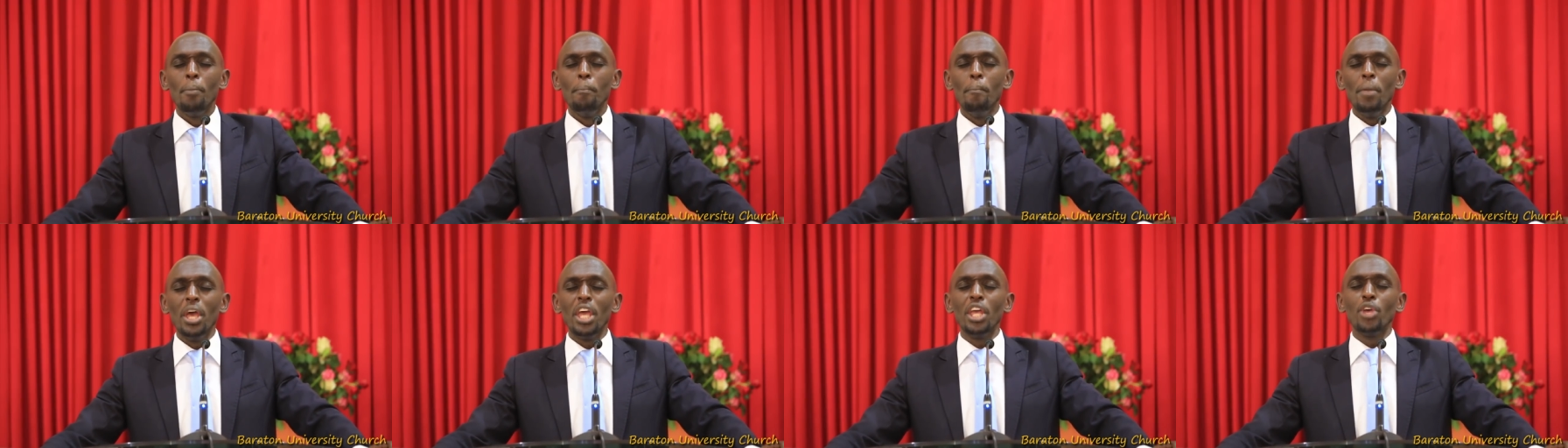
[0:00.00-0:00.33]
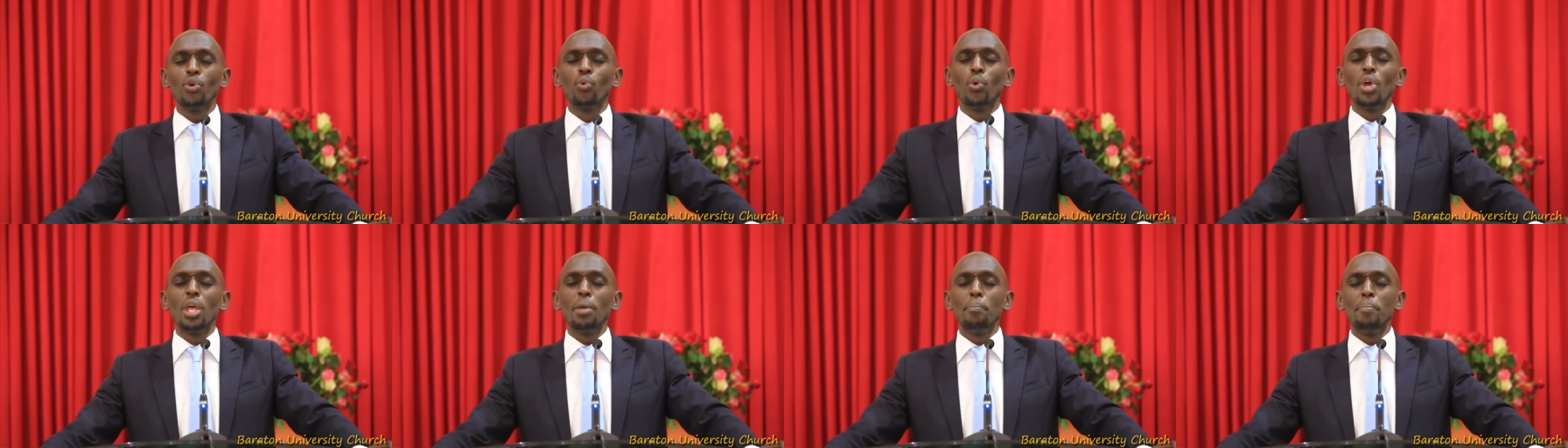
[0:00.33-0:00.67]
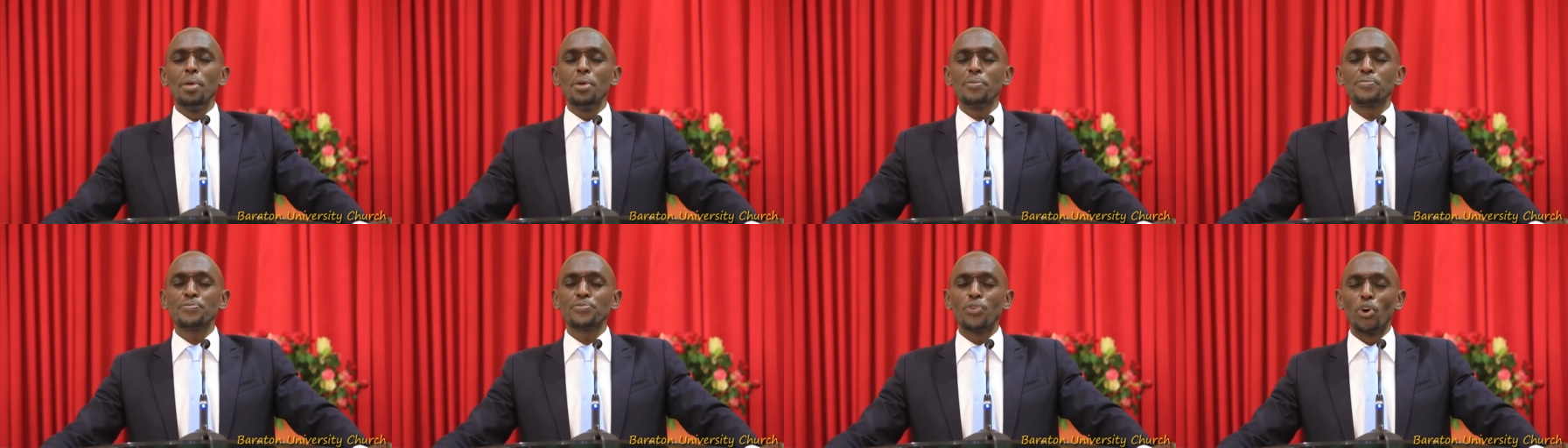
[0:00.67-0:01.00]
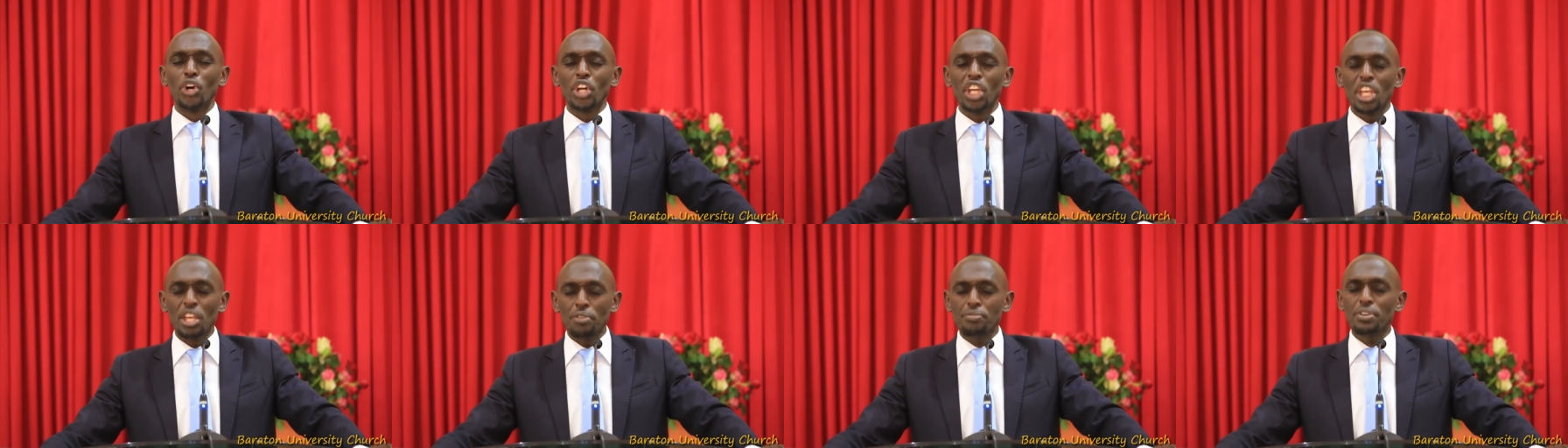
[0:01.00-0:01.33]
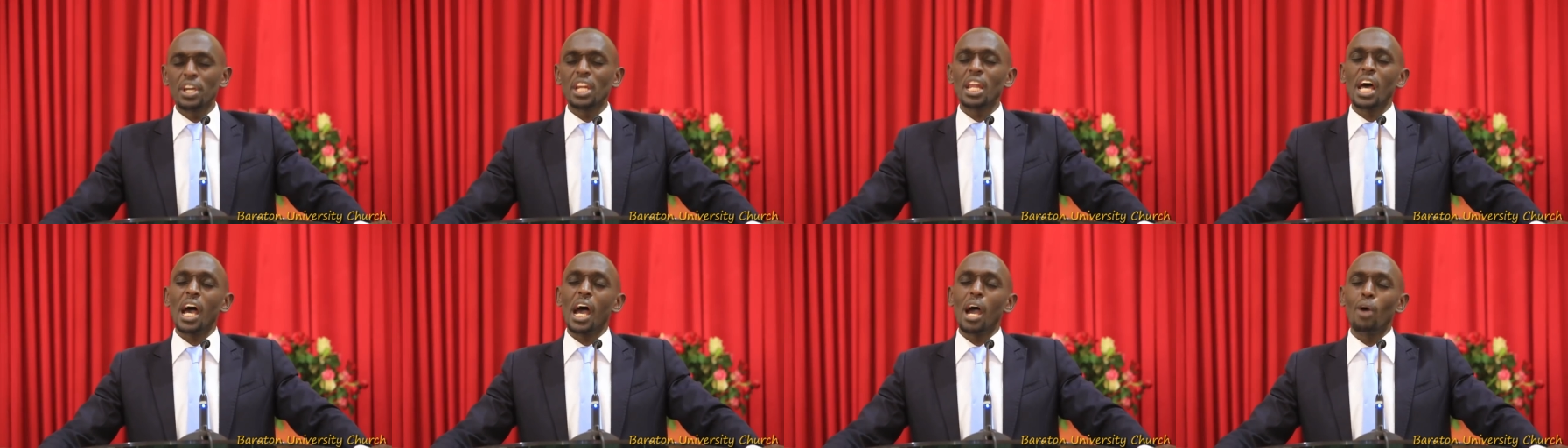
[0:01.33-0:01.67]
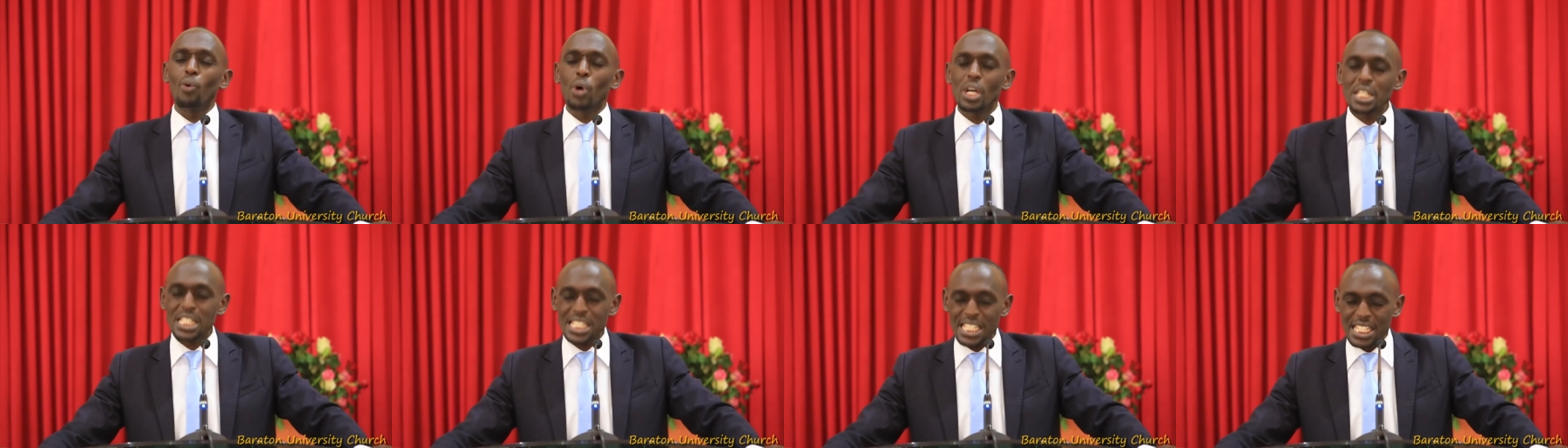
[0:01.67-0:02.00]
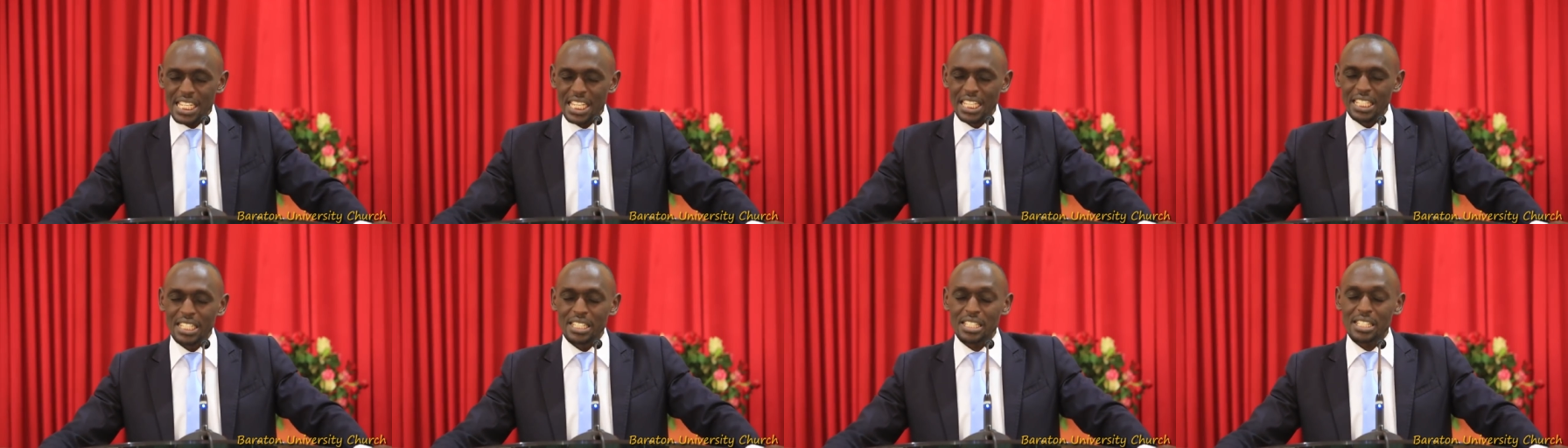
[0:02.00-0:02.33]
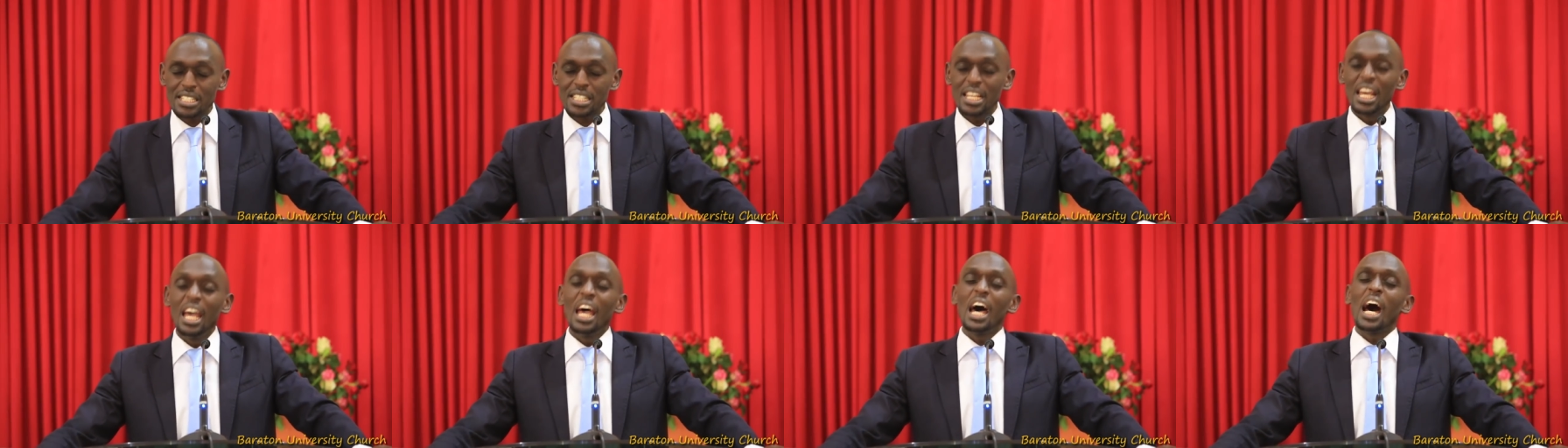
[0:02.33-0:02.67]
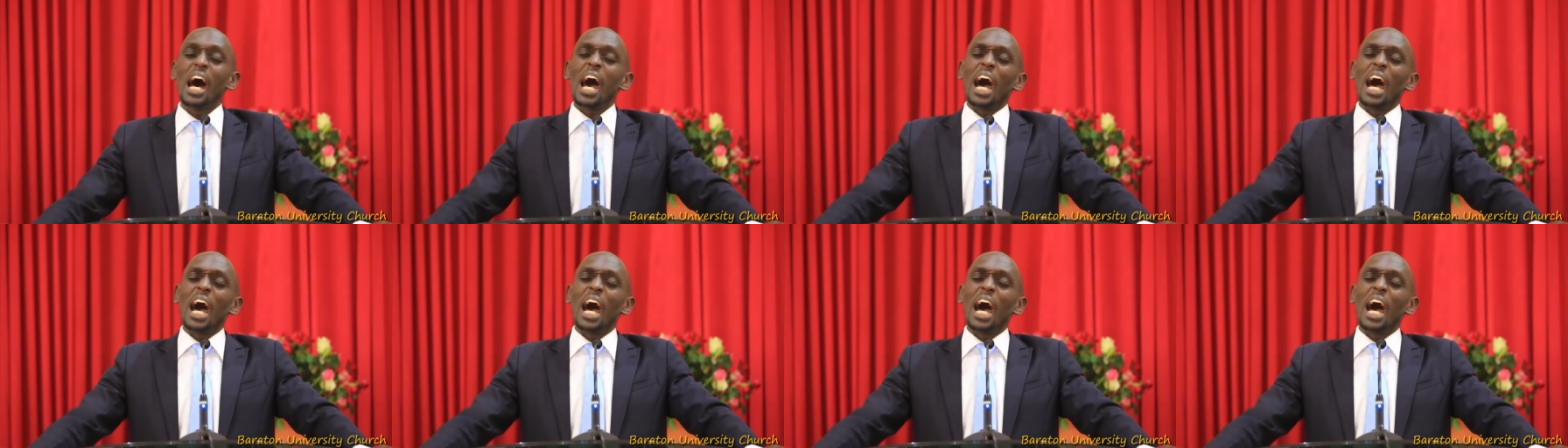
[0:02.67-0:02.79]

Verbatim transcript: May we be forgiven our sins